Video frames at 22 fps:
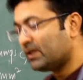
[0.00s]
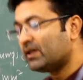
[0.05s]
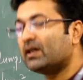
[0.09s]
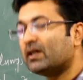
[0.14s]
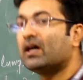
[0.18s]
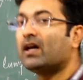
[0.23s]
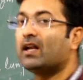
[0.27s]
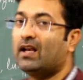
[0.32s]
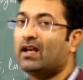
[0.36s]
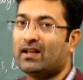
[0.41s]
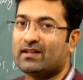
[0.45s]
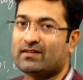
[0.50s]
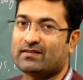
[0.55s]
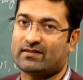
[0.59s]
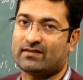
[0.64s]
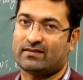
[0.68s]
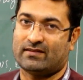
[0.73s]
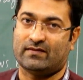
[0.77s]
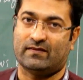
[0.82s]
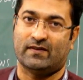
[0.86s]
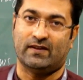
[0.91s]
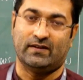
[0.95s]
a
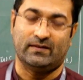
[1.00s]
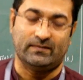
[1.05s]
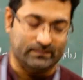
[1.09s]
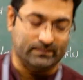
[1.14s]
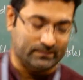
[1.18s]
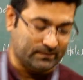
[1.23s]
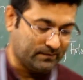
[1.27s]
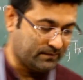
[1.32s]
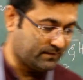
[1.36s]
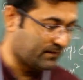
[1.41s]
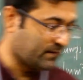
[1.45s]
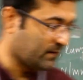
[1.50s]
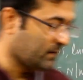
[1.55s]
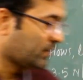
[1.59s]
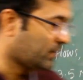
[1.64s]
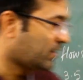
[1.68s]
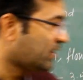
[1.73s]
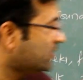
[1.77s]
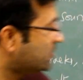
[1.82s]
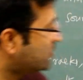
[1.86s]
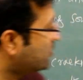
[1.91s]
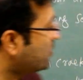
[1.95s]
less one.
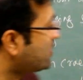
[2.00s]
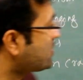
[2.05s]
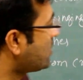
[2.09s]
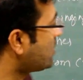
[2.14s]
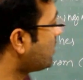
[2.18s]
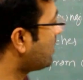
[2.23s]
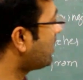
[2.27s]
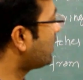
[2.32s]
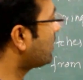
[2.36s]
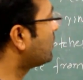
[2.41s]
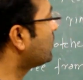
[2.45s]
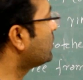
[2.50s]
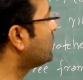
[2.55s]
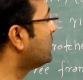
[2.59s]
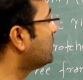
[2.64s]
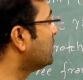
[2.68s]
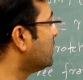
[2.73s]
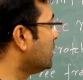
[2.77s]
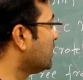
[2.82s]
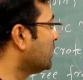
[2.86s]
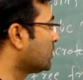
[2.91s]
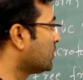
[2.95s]
Okay? So, it is not a good
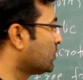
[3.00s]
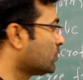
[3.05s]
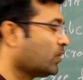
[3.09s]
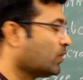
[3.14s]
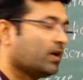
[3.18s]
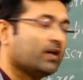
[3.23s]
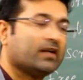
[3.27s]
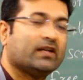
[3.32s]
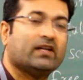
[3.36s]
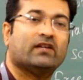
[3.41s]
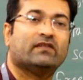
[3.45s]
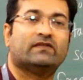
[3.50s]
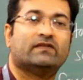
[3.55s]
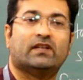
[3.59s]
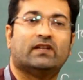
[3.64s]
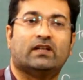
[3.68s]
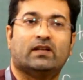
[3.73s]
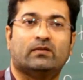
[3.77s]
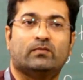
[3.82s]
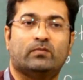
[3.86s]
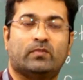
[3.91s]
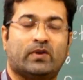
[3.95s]
quality of
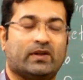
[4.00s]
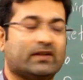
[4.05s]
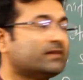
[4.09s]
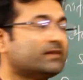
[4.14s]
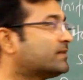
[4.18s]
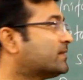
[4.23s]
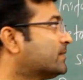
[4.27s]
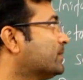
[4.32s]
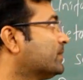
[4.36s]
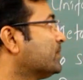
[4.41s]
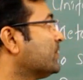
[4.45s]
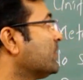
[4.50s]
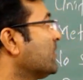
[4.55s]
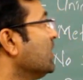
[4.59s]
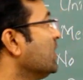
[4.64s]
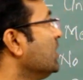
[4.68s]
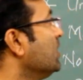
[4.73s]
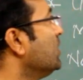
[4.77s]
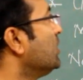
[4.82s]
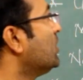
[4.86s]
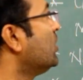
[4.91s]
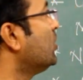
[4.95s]
the bricks.
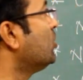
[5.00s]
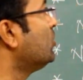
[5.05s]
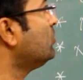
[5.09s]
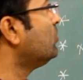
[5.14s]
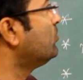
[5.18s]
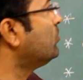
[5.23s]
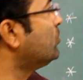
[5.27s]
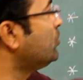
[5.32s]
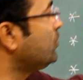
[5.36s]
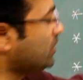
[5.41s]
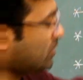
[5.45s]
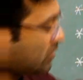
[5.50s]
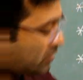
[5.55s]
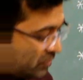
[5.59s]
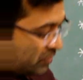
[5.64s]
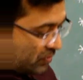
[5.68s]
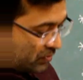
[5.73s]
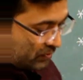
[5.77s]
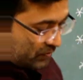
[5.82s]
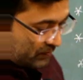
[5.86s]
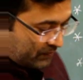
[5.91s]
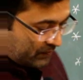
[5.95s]
Now, moving on
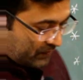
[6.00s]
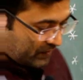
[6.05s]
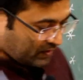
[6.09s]
to